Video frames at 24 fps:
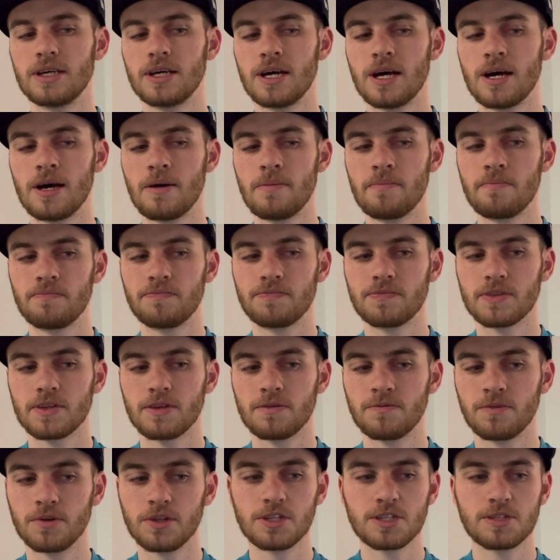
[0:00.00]

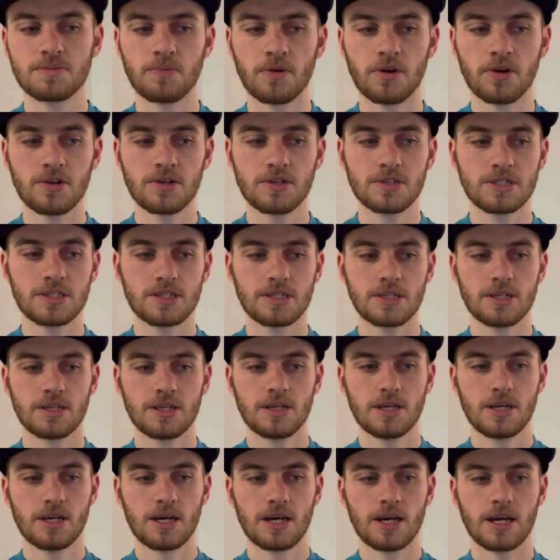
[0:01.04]
For the Spurs,
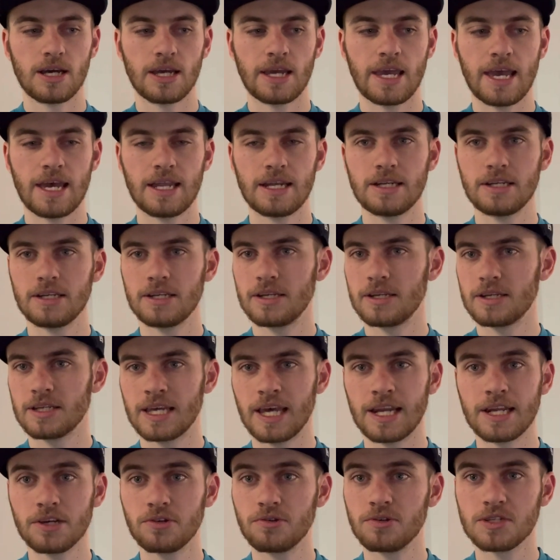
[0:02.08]
again,
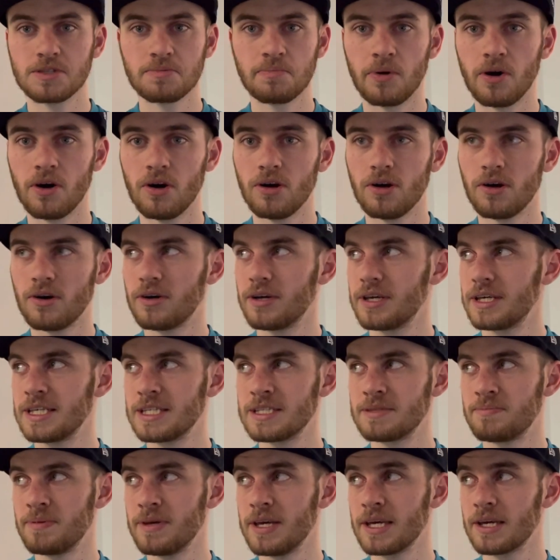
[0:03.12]
getting Chris Paul is
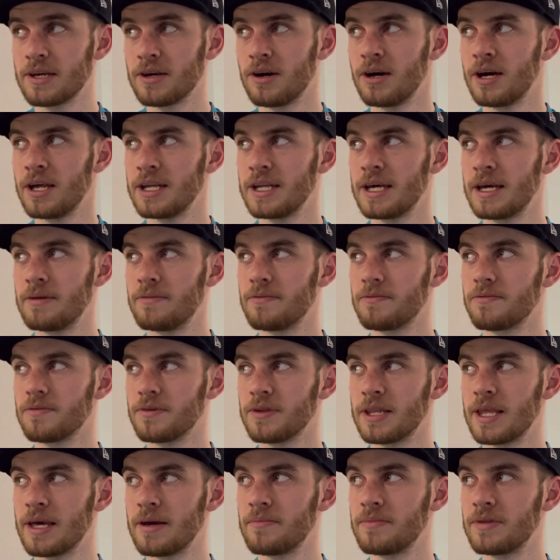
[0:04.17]
big on them for
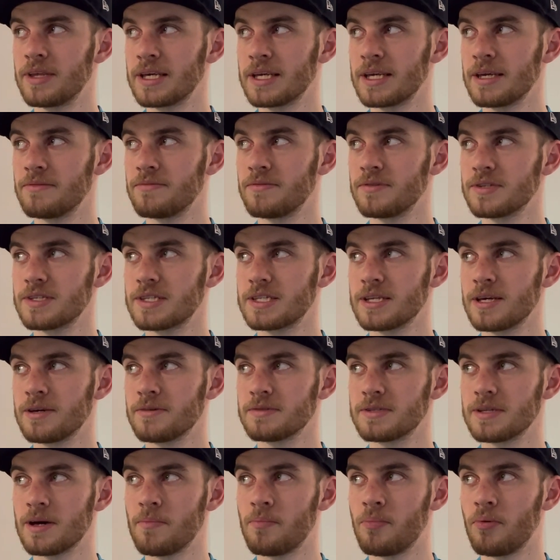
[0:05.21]
them. They give
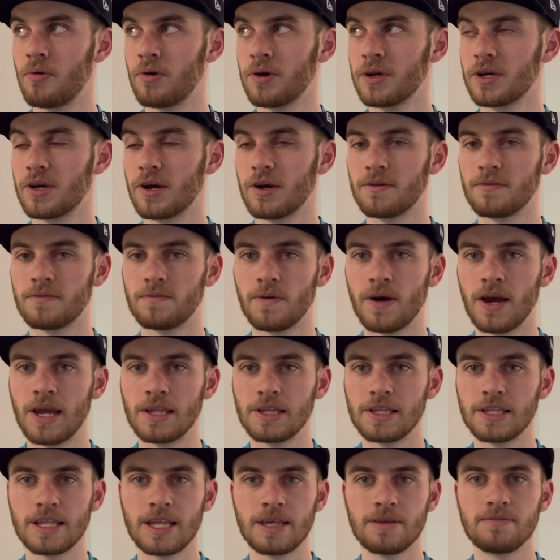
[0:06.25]
themselves a point guard
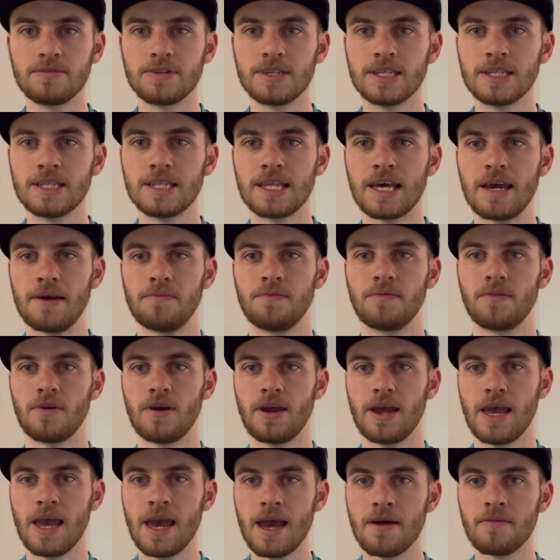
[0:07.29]
finally. They've needed that
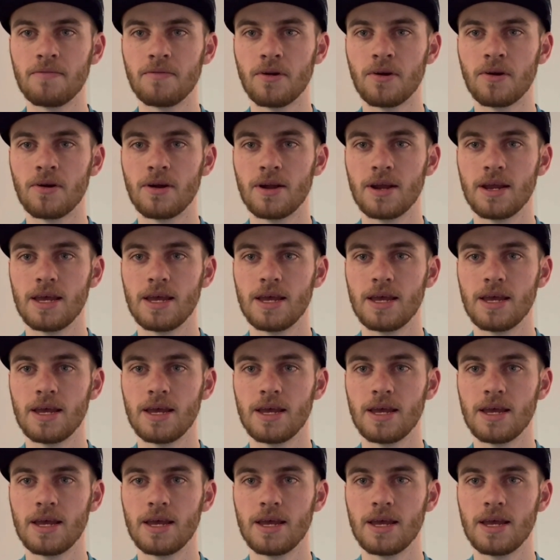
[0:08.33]
forever.